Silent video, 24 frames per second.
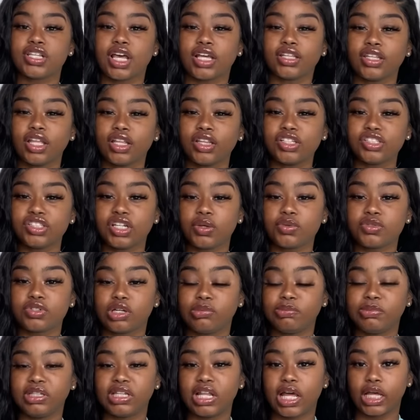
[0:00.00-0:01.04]
I thought the shirt was gonna
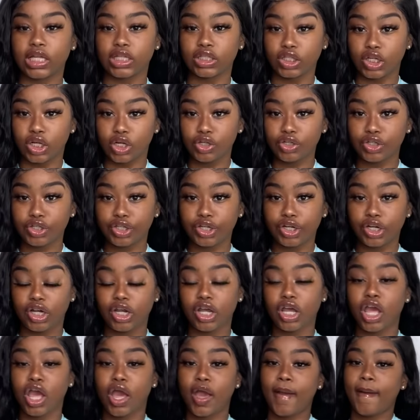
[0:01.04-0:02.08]
be like longer,
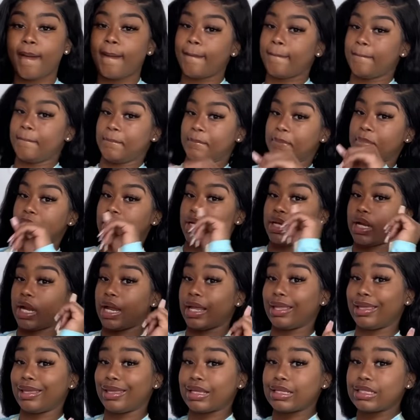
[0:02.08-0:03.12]
but I
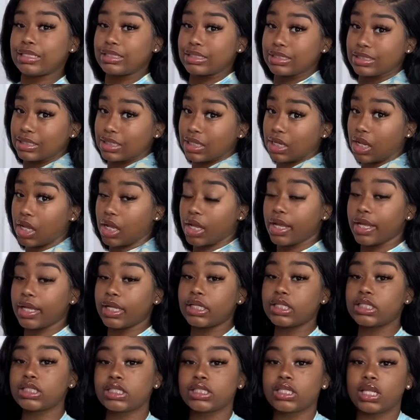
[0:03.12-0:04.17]
guess
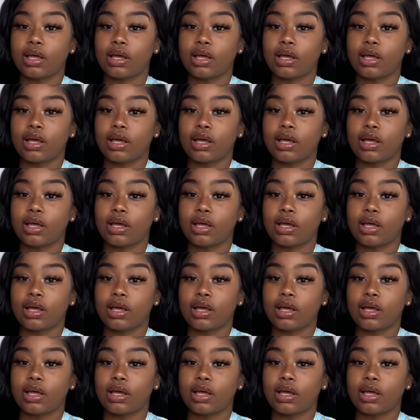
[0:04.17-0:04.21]
not.